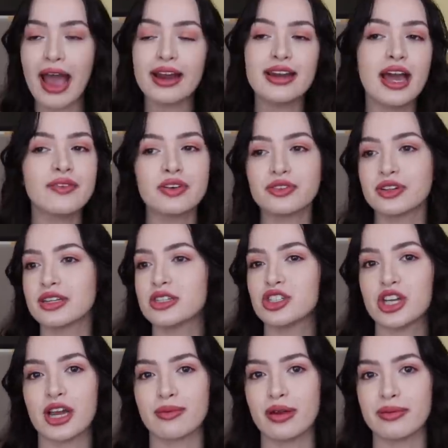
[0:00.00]
I never really
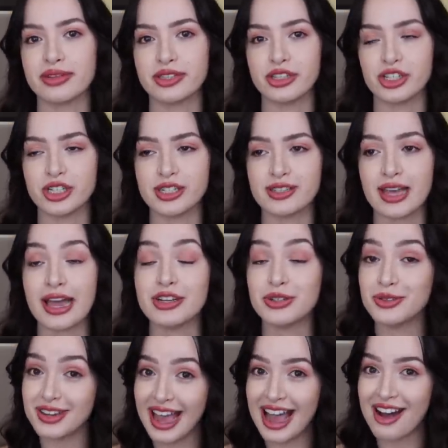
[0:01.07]
check my messages. I
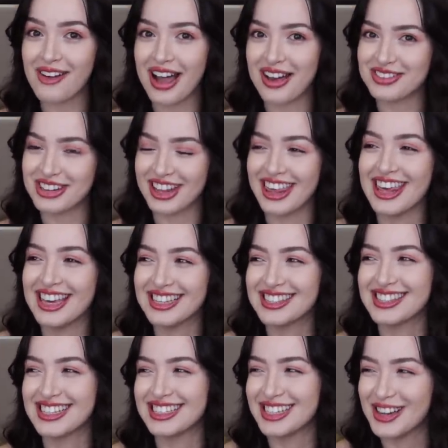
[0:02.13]
do now after this
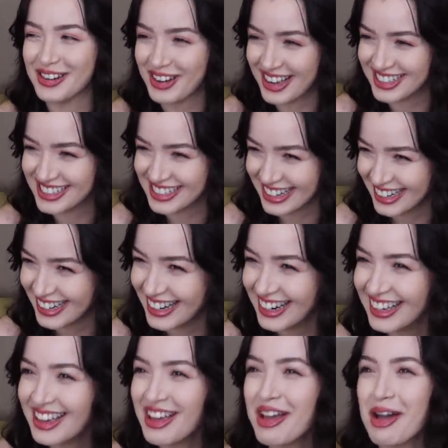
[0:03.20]
situation,
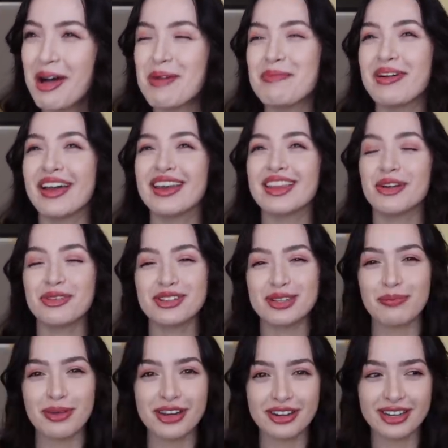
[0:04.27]
but there was
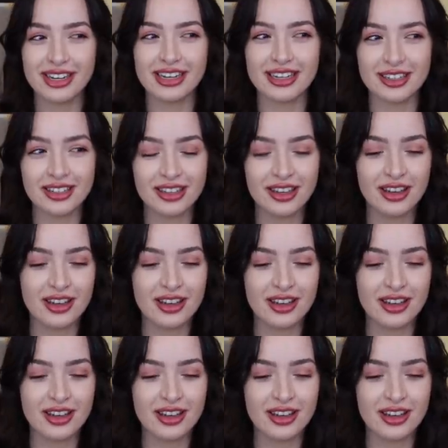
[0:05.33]
a period